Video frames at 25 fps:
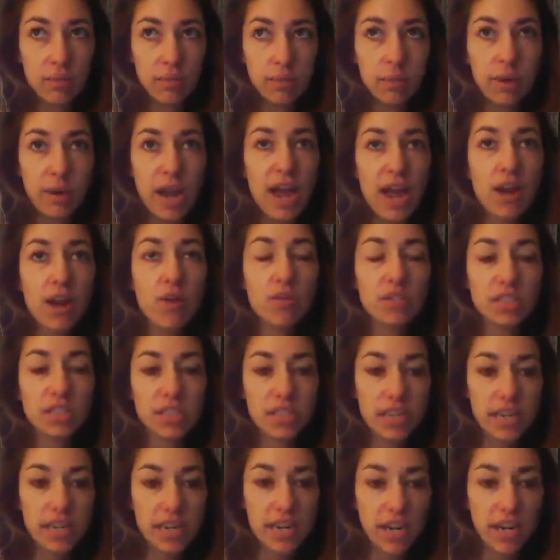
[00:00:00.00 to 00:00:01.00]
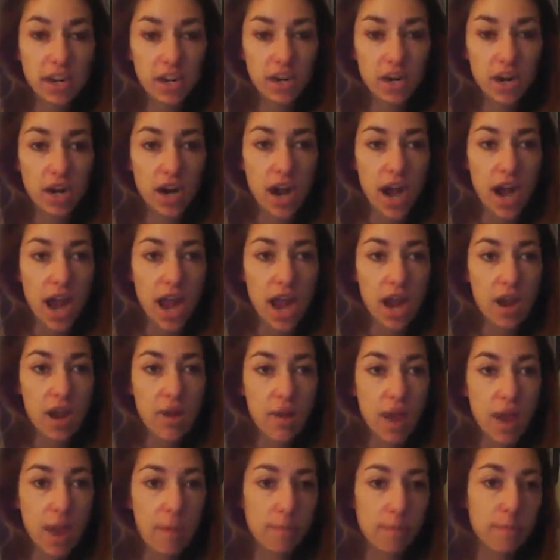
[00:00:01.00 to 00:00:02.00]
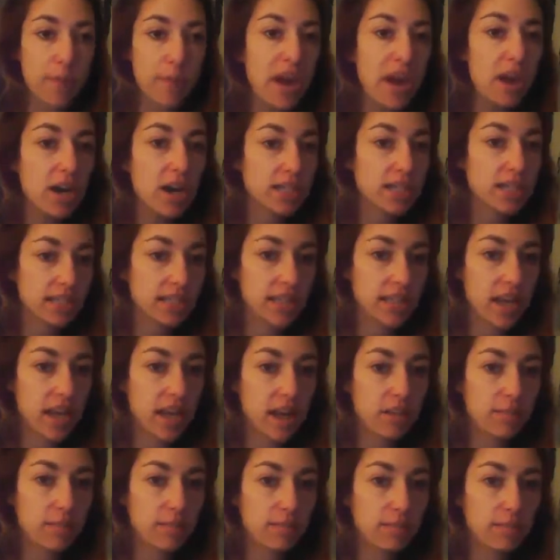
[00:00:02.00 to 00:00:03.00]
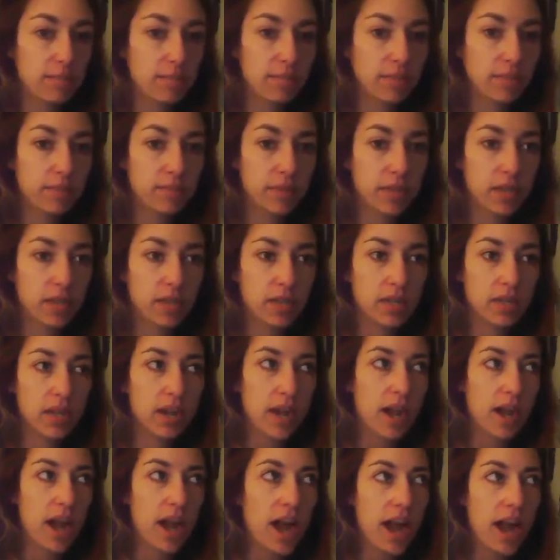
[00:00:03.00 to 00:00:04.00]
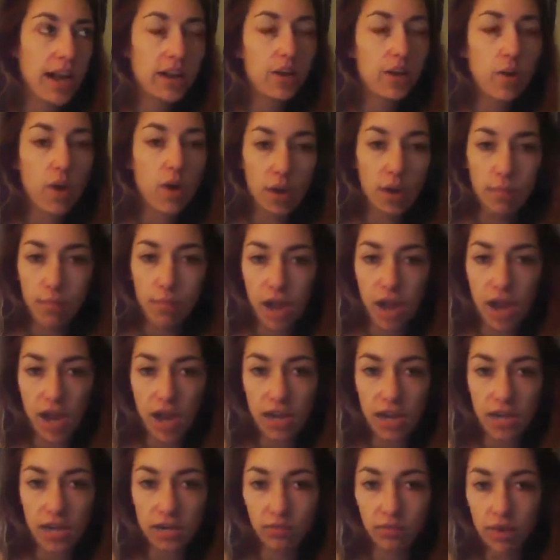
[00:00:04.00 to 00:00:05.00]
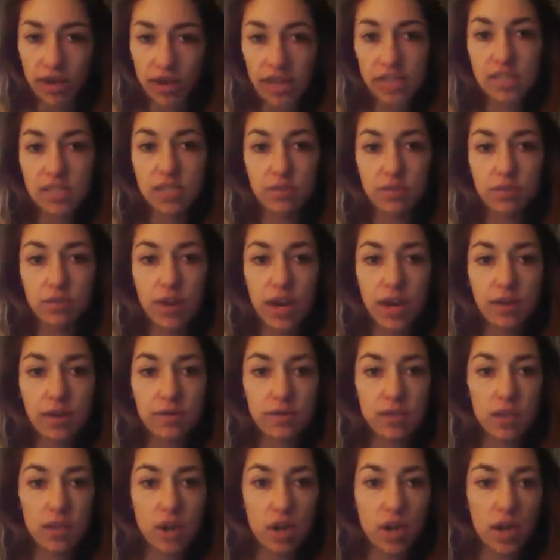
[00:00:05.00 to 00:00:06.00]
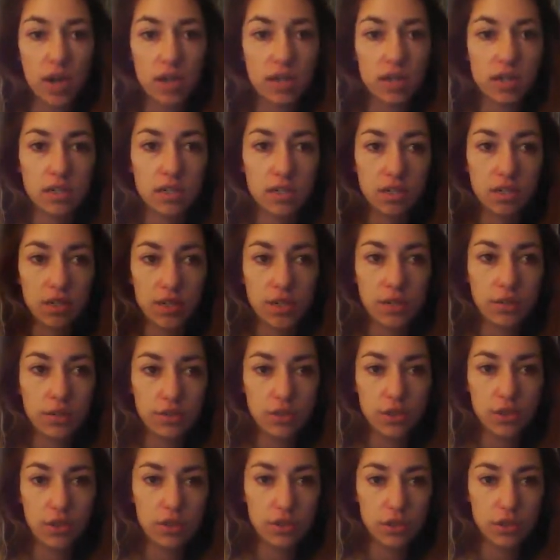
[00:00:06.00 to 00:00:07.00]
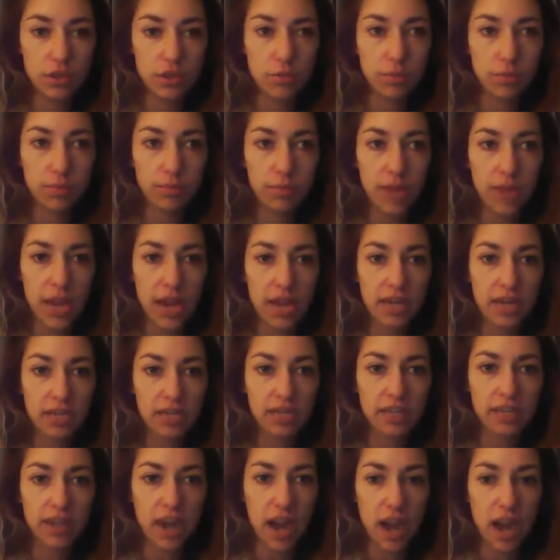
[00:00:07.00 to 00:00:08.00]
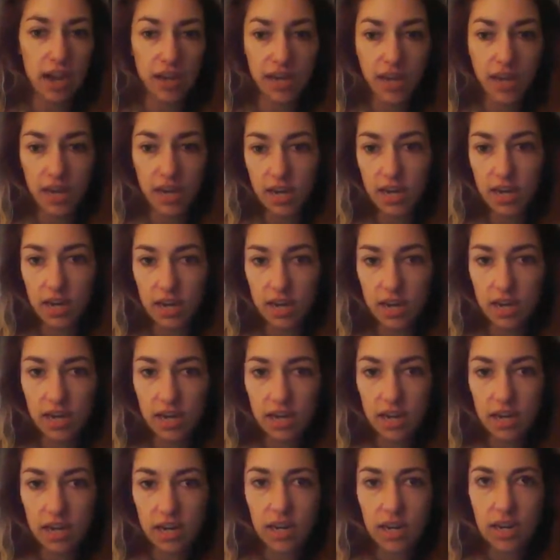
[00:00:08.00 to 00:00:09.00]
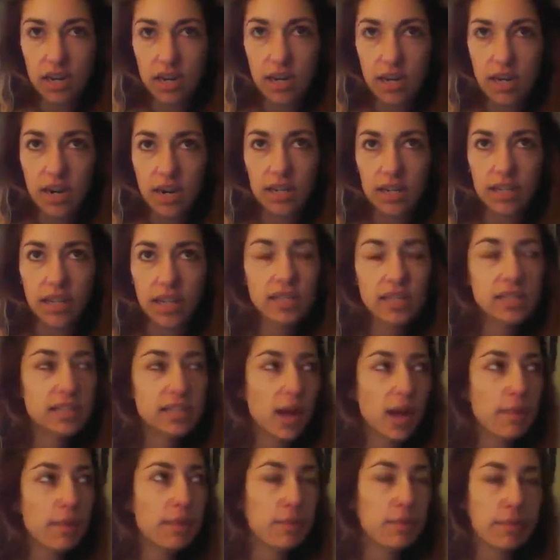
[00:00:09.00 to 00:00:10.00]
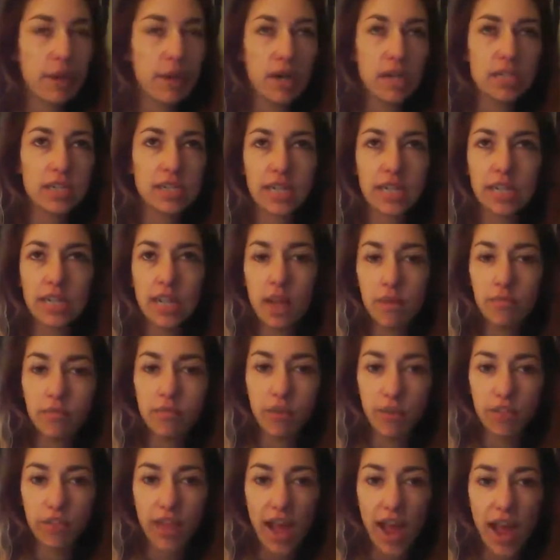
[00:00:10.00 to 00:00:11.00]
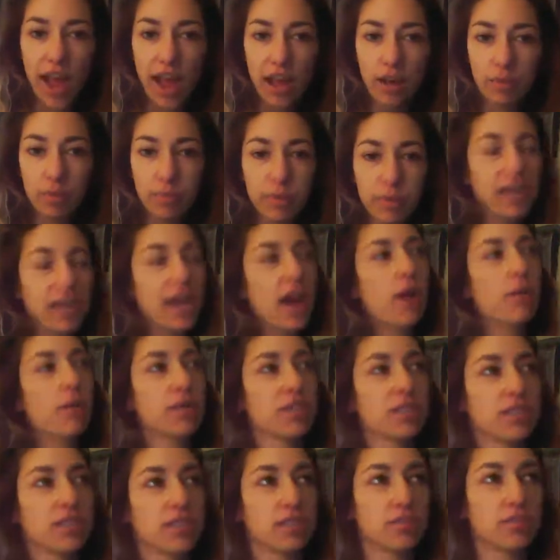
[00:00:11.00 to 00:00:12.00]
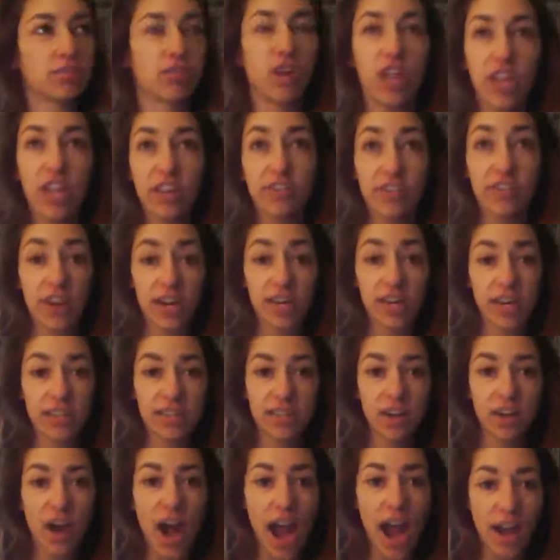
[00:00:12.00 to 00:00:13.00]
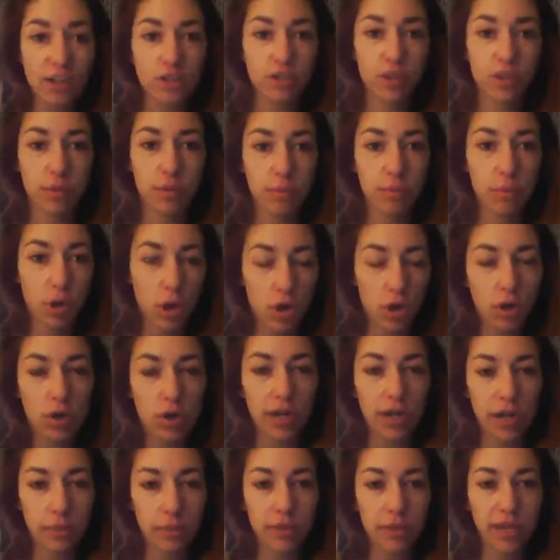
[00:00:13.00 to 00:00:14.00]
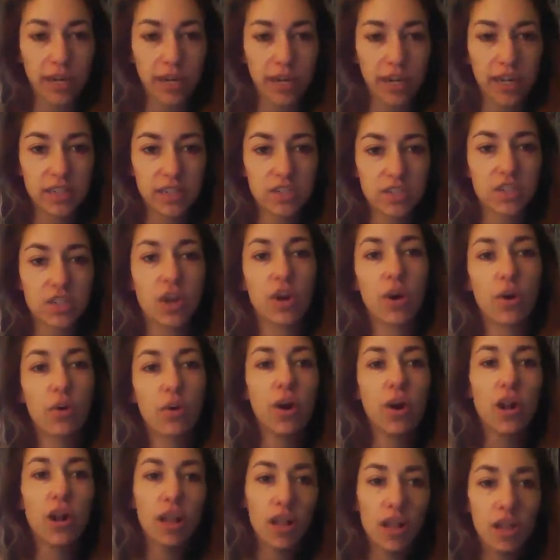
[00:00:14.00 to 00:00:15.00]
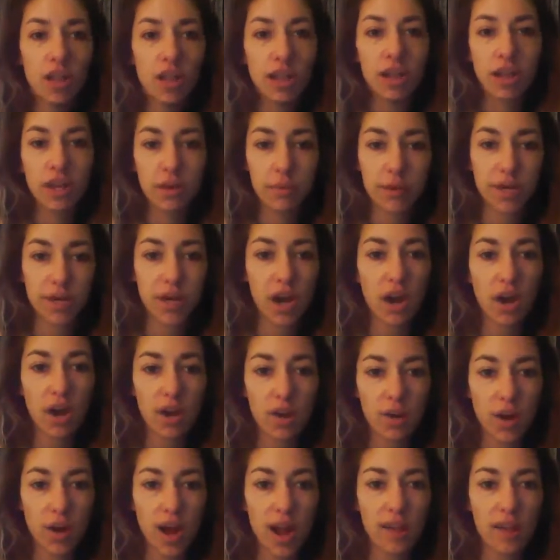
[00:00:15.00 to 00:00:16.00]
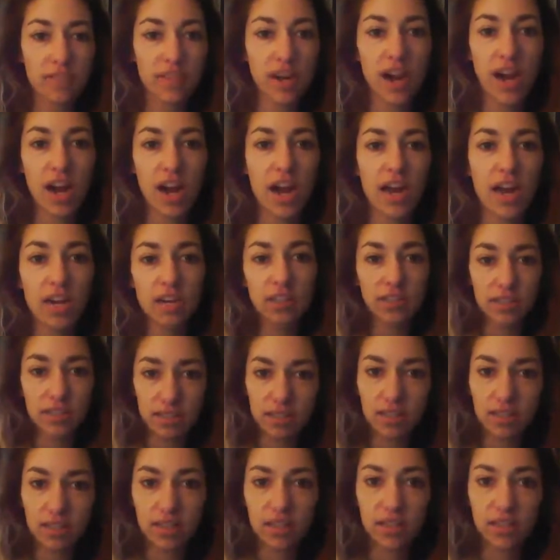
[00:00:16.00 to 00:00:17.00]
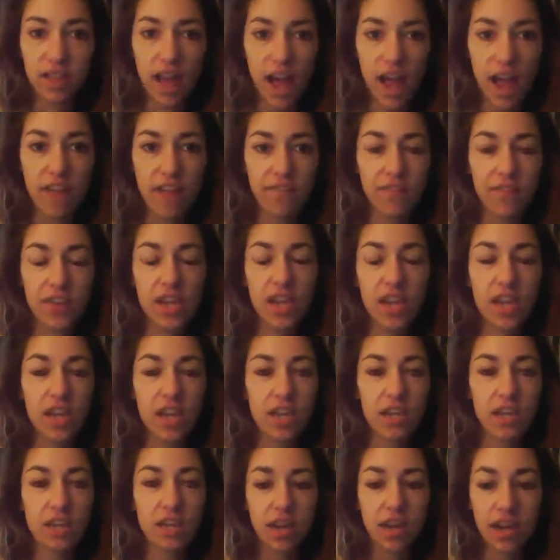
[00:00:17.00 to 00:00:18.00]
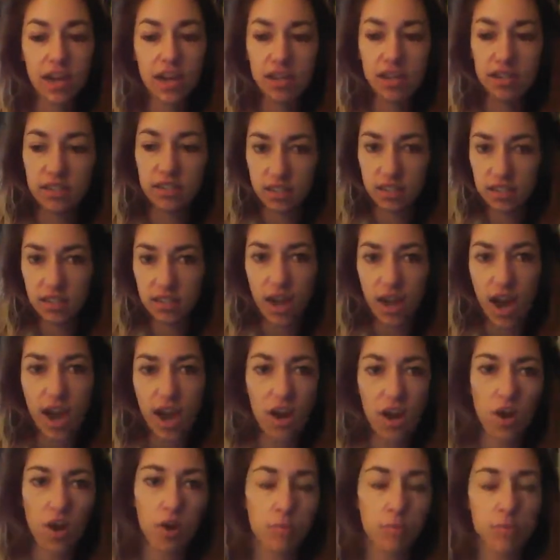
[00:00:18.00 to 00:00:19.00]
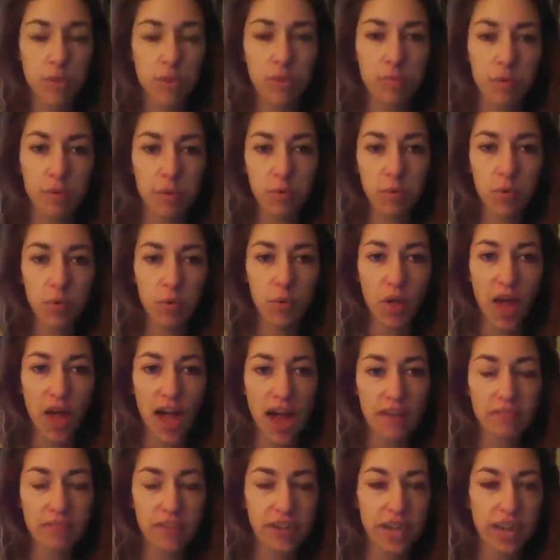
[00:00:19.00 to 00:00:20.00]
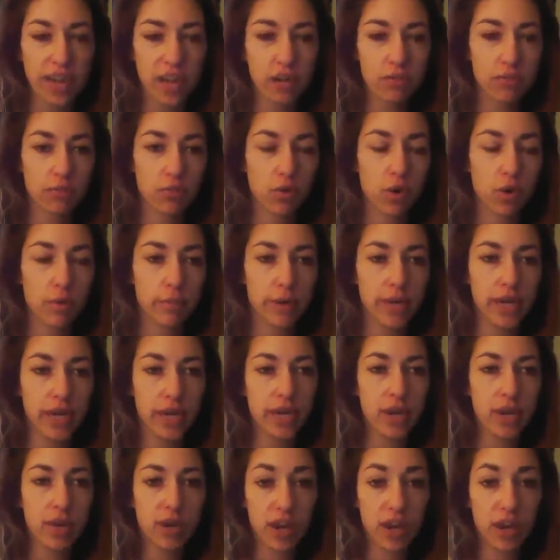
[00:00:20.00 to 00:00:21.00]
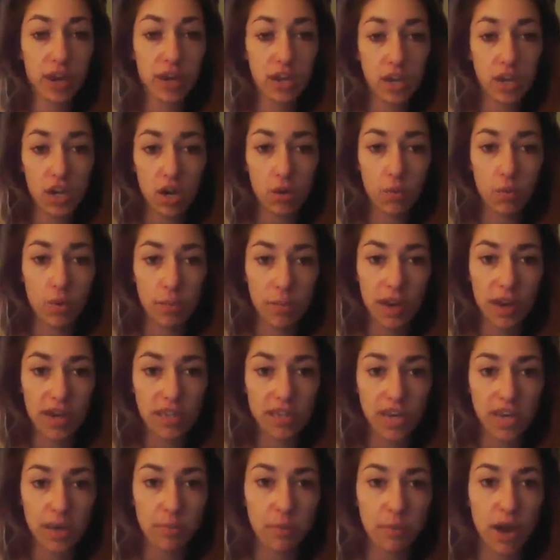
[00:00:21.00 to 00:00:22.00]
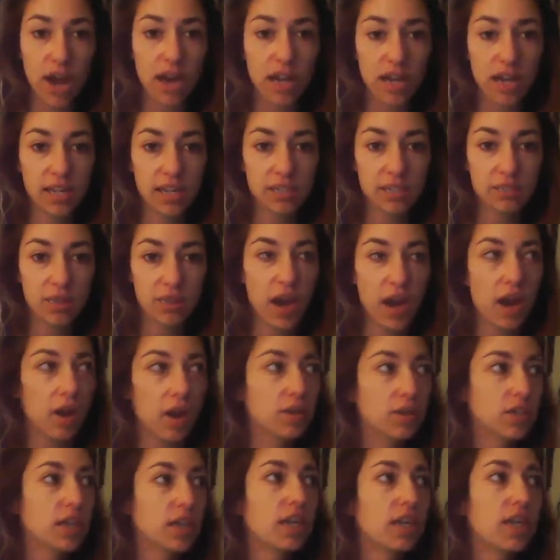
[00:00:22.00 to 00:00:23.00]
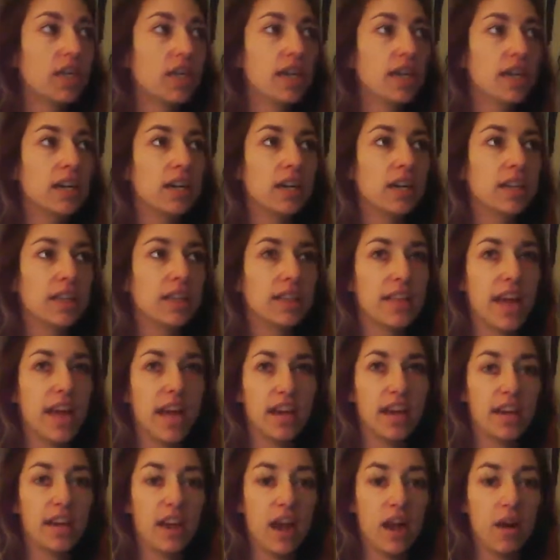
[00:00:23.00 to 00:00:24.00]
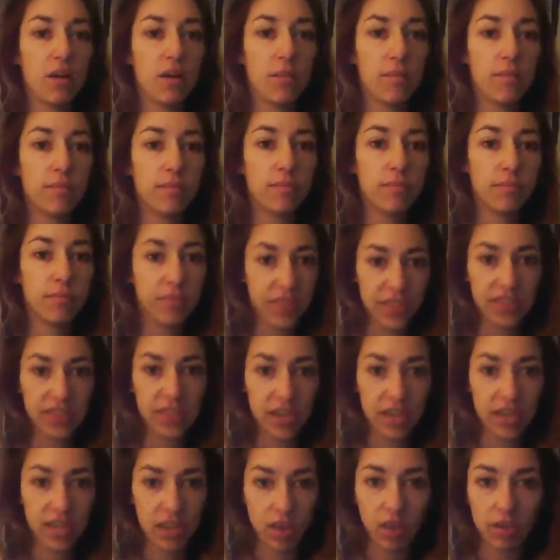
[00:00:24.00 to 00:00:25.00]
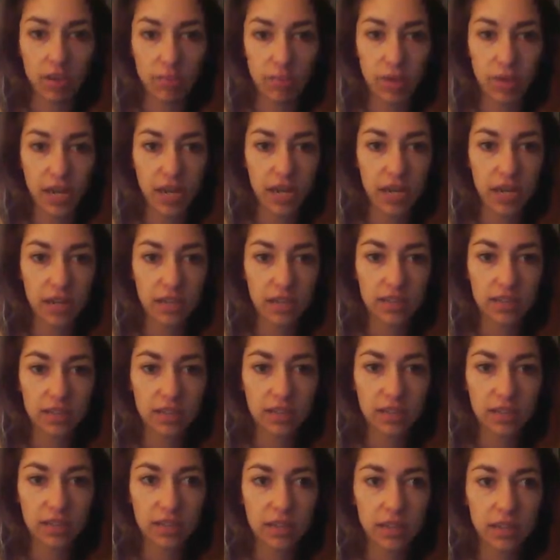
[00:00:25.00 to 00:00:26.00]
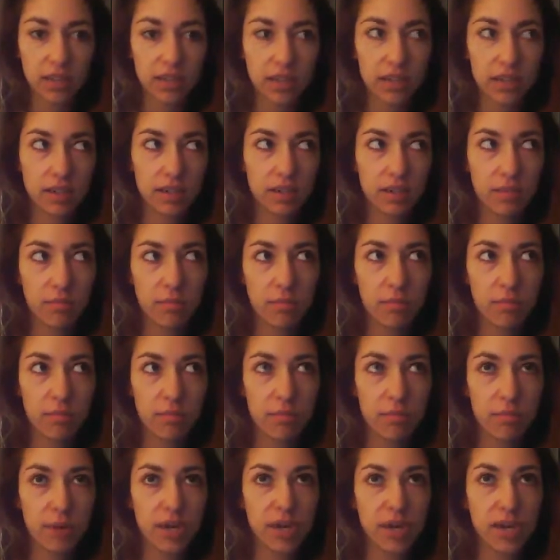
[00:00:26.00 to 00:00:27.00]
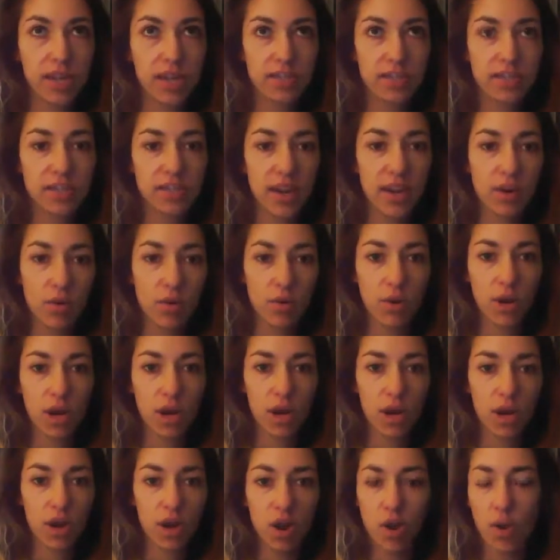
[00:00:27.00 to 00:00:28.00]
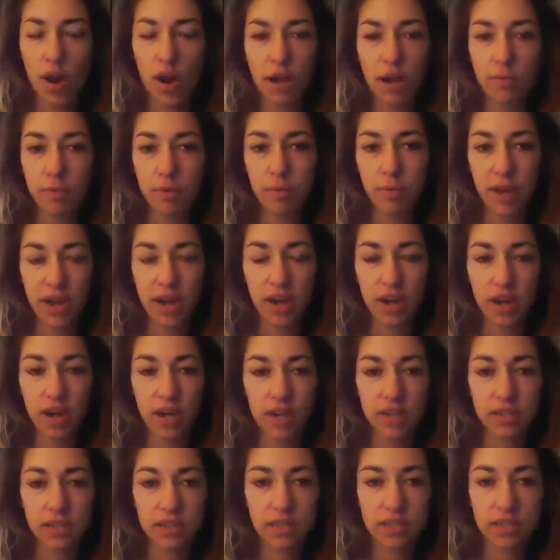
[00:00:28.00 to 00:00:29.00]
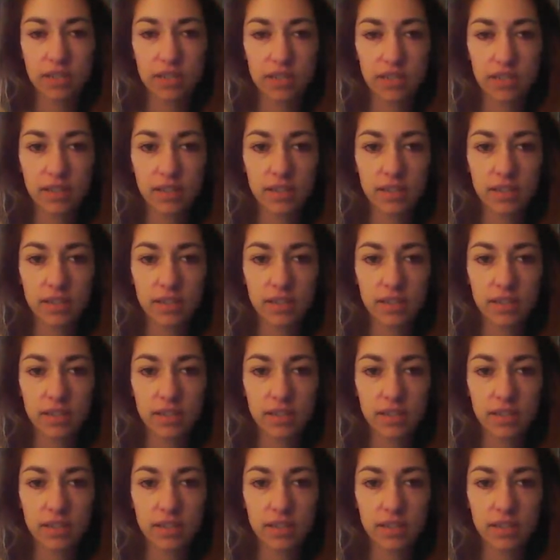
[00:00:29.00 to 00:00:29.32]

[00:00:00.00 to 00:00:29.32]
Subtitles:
But I don't sit here and embarrass them. I go on my rants and raves on YouTube and unless I'm embarrassing them for that. But now what's really funny is they're actually murdering me. So here we go. I've got live feed and I hope that people will advocate for me, when my dead body is found, that they killed me because they don't know how to be parents.